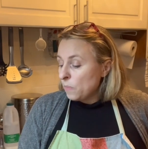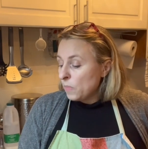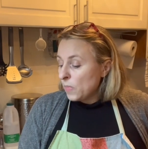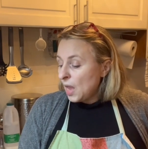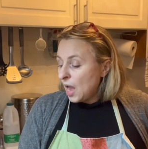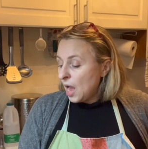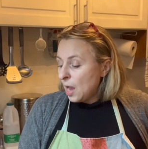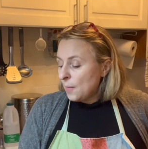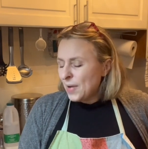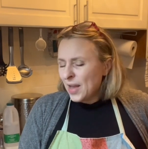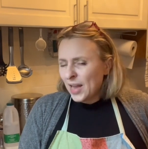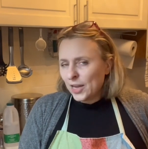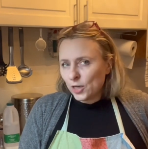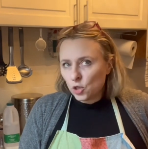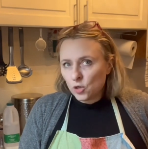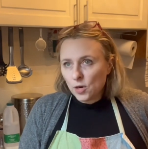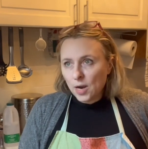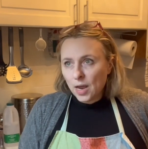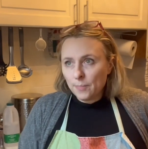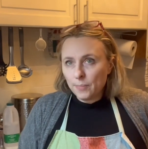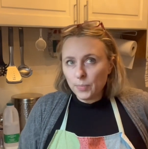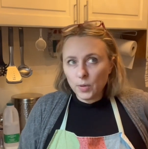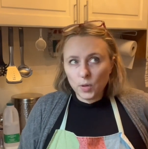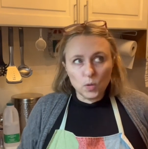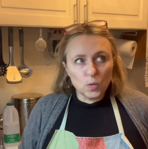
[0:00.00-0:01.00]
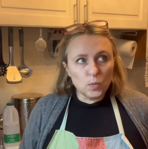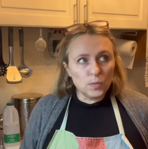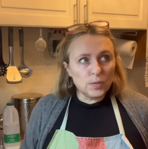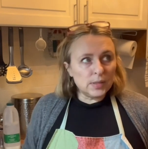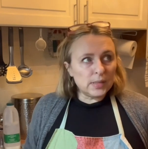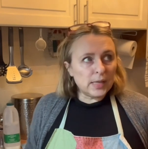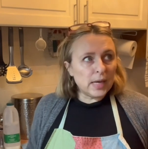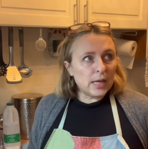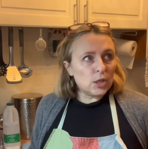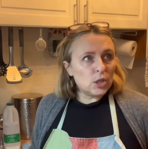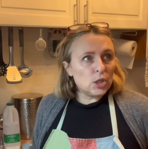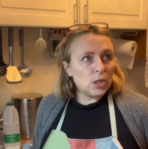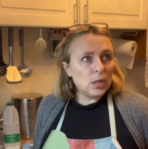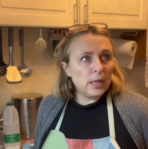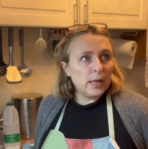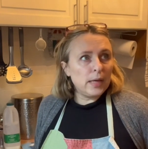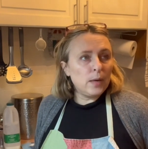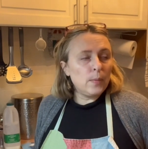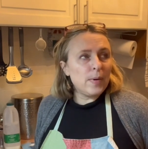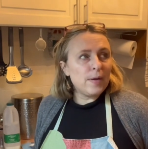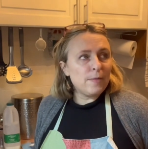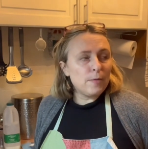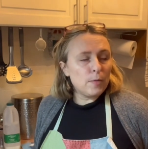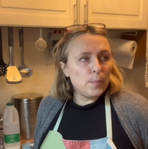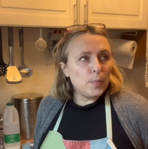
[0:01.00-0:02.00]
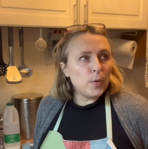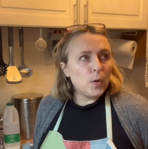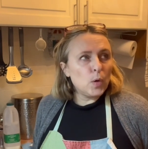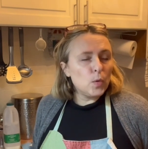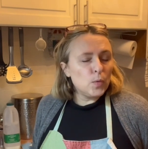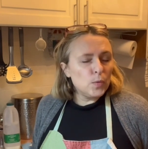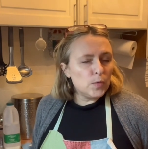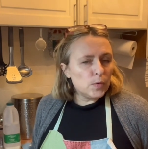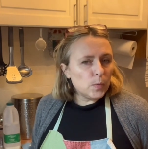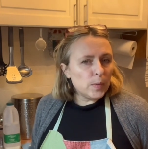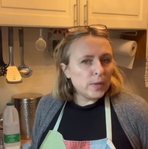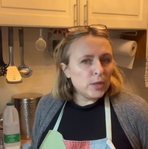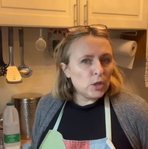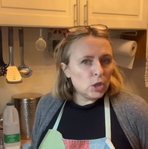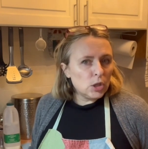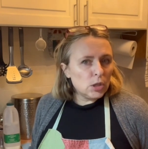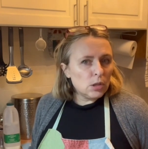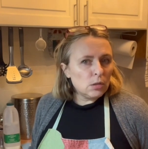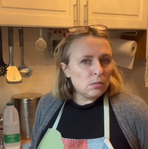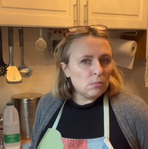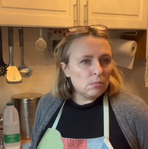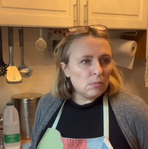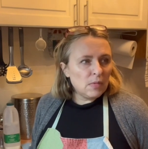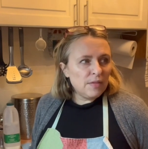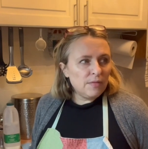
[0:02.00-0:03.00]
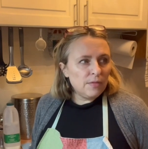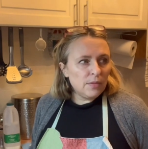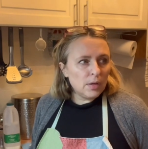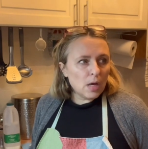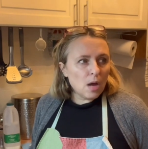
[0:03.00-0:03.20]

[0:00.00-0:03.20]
I might try Booths, actually. We have a Booths, which if you